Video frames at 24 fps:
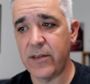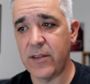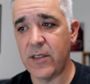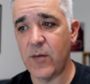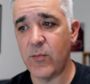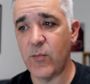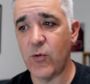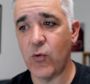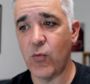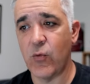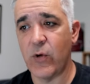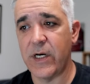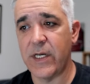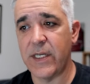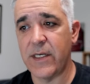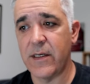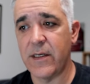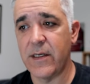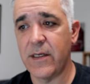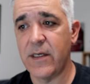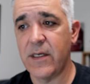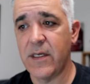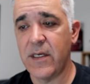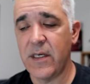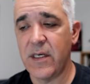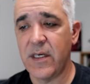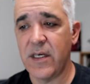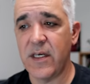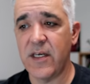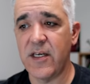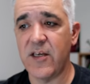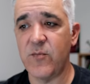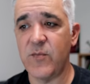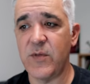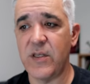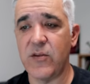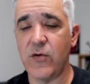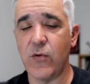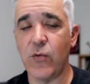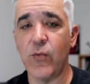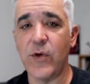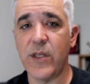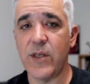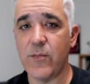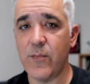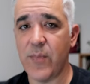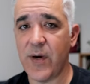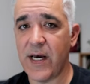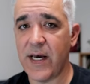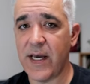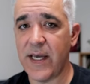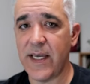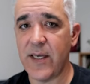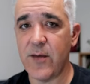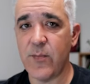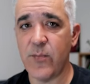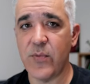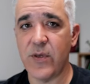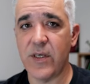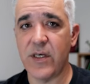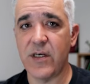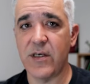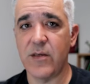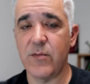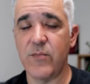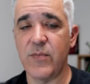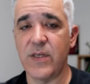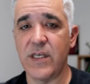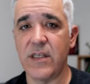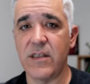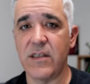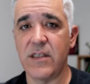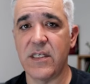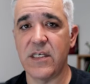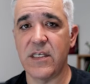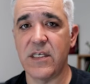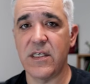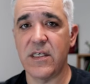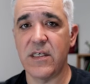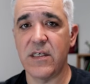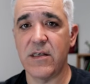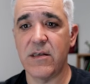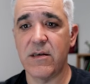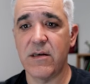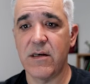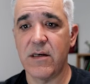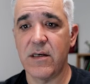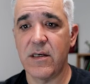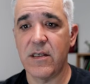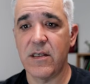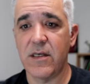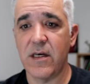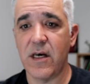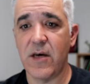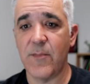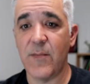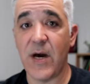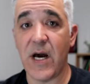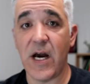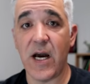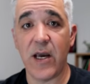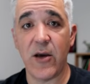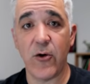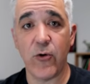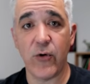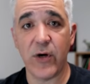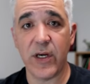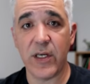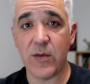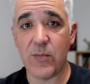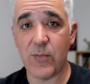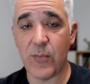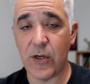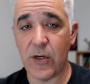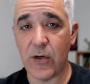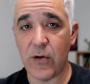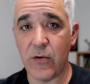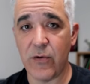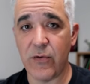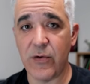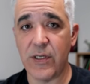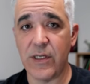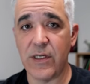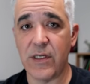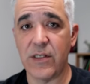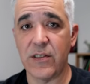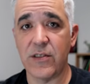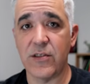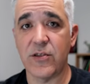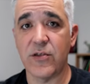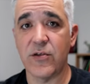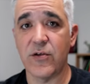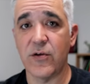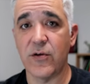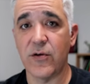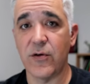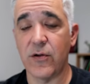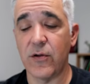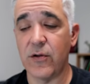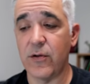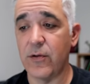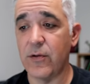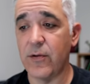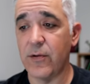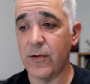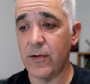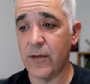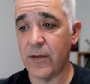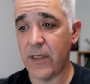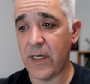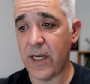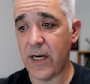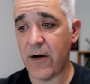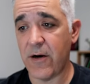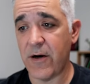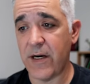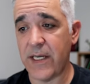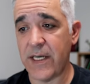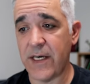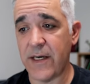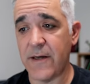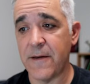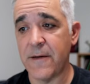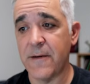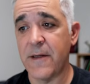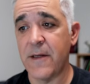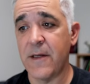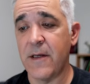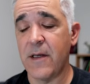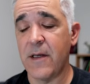number 1. It could be the windpipe, it could be the hyoid bone, sternal area.